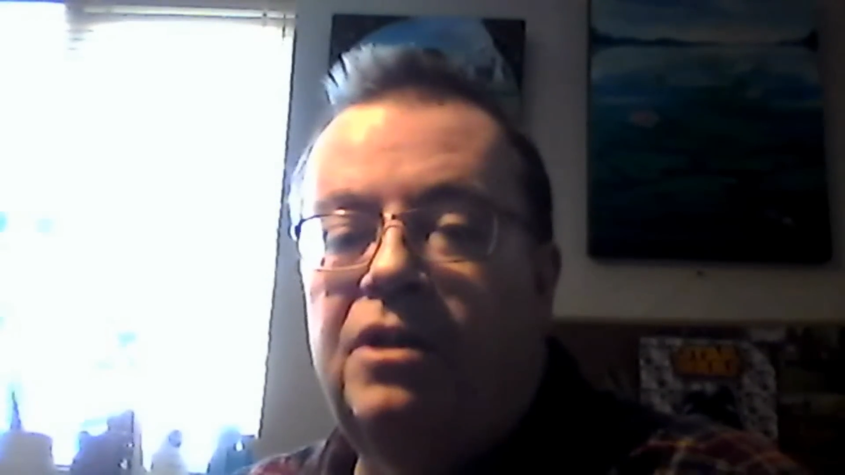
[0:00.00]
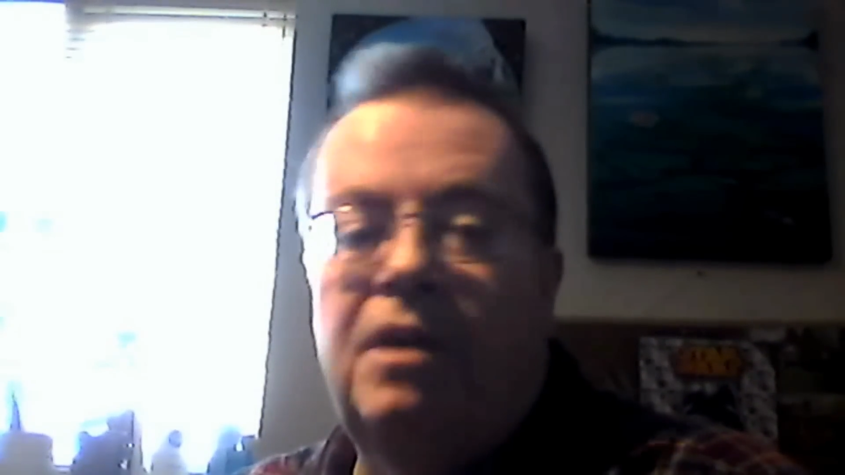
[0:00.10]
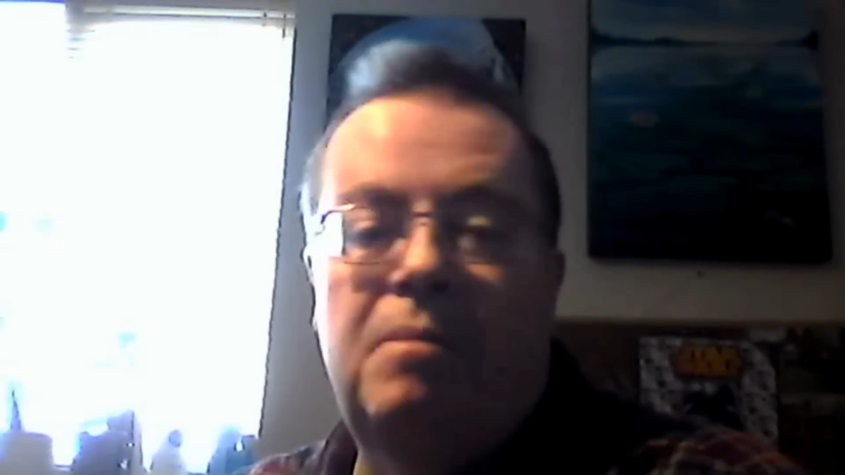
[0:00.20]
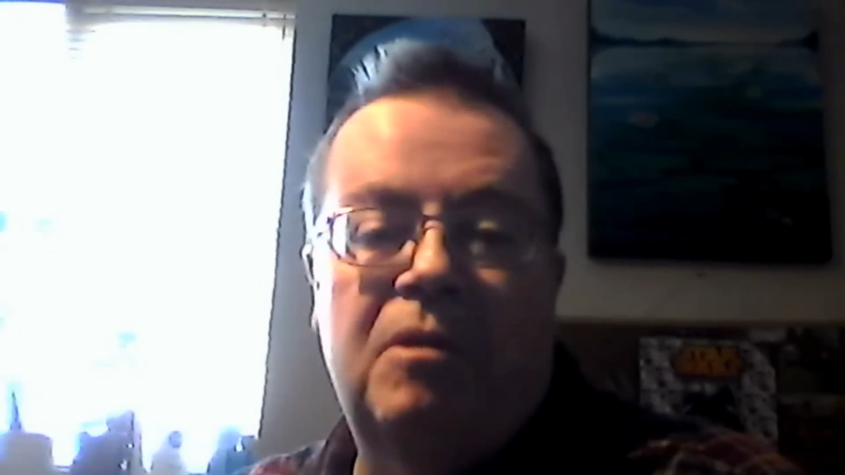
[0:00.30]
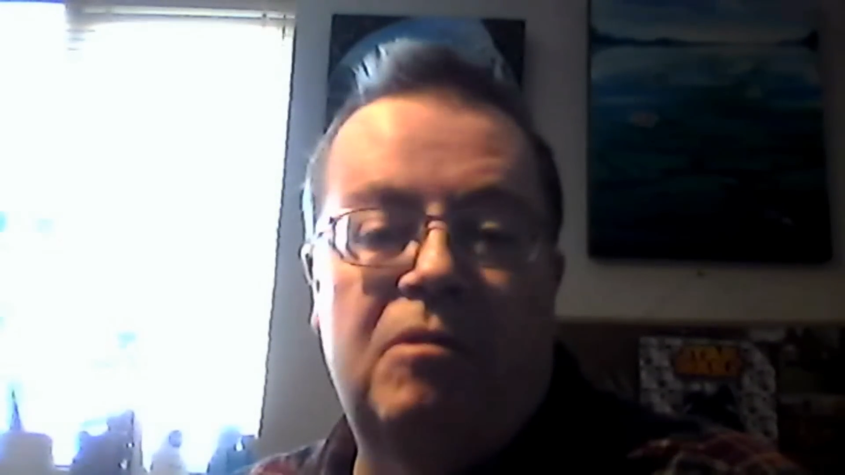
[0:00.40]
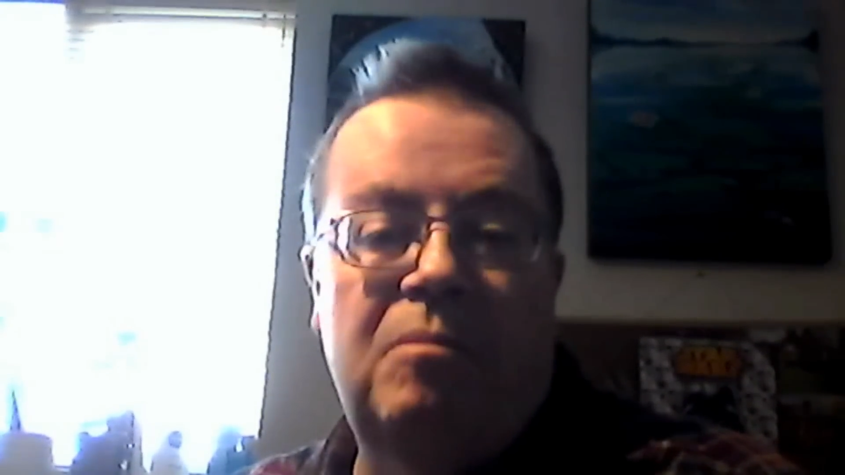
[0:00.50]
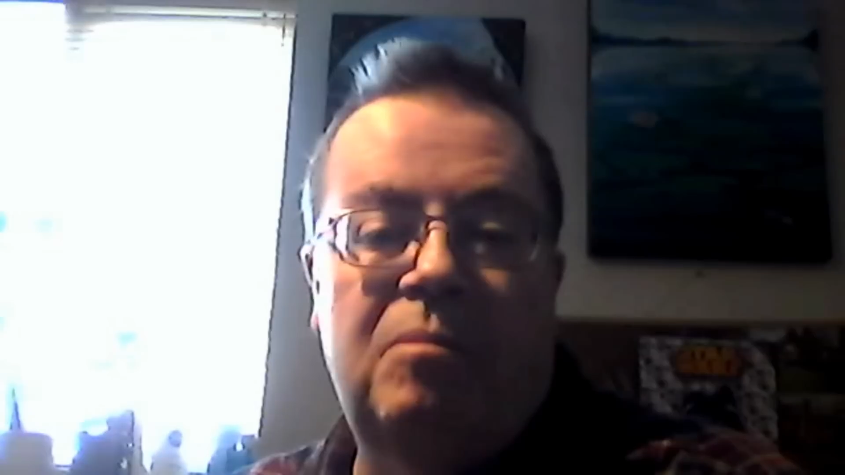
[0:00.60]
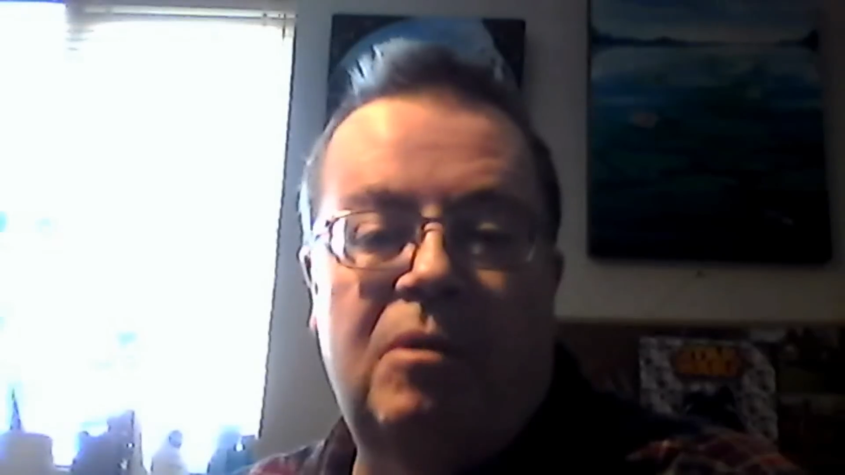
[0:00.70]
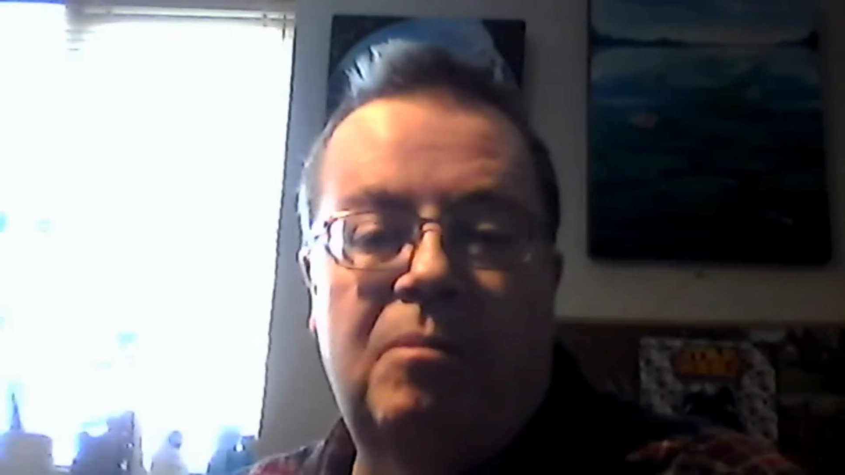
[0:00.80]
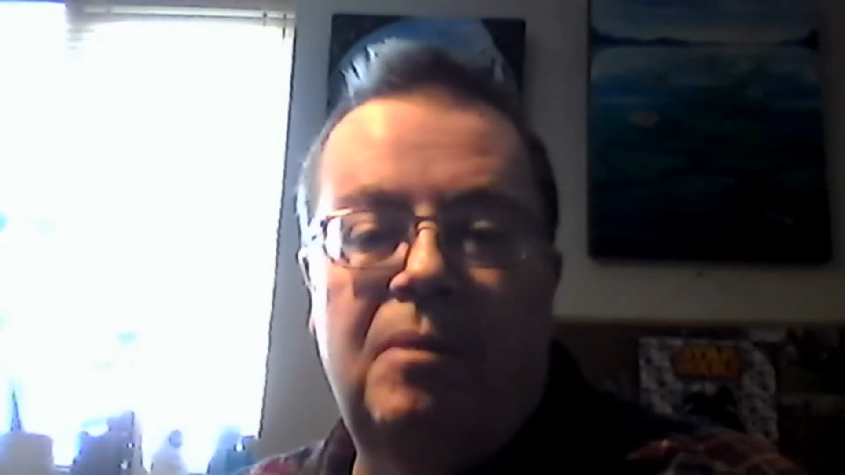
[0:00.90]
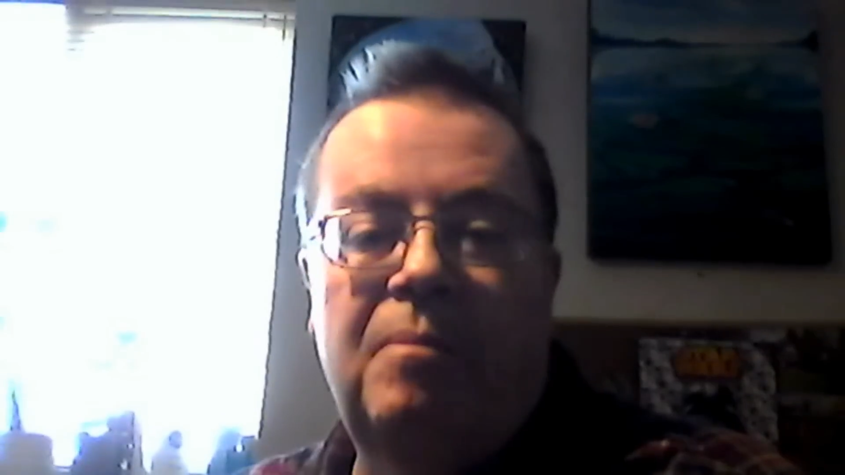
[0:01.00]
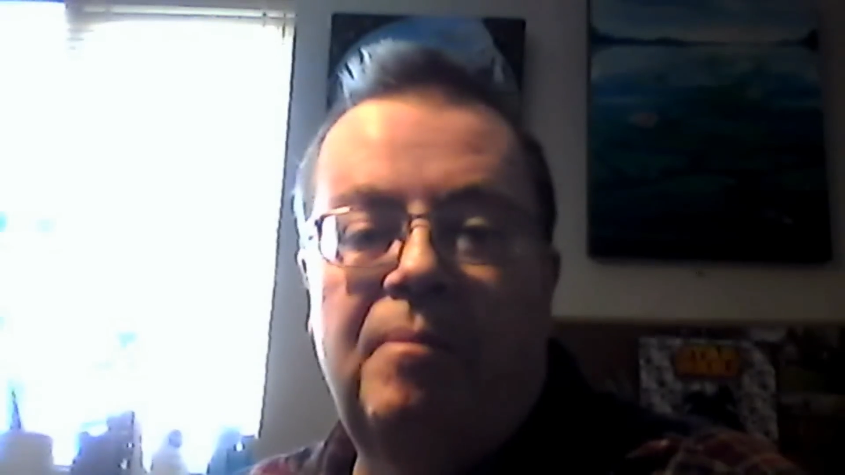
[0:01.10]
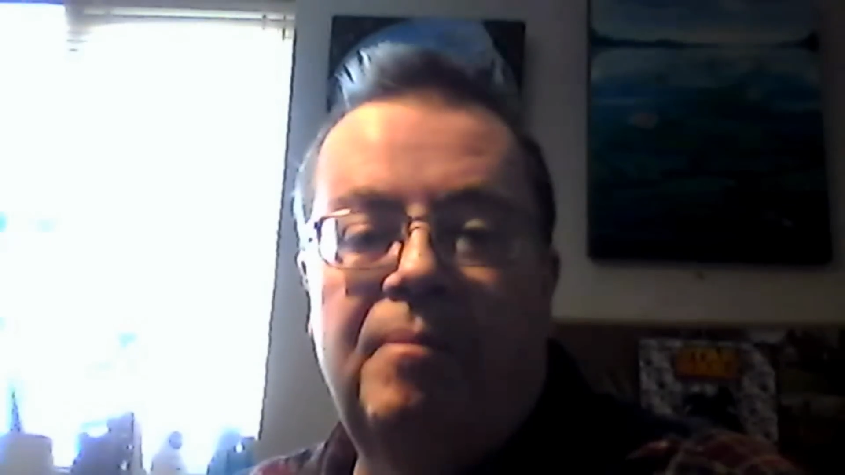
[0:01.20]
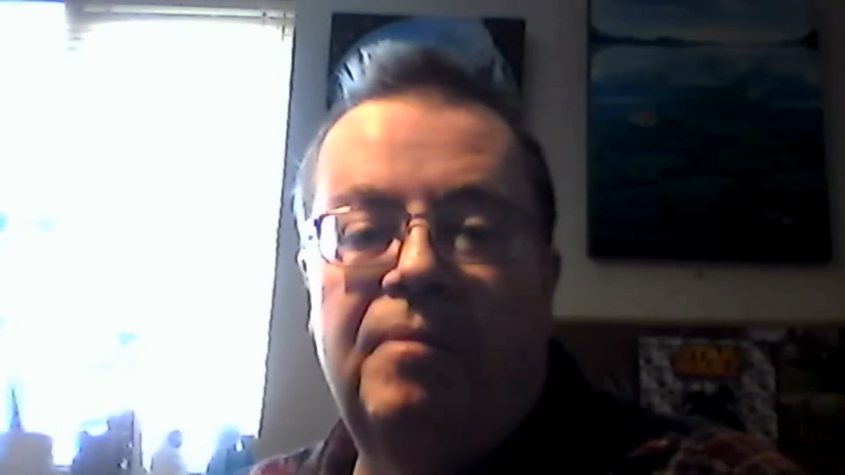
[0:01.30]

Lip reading: immigrant problem.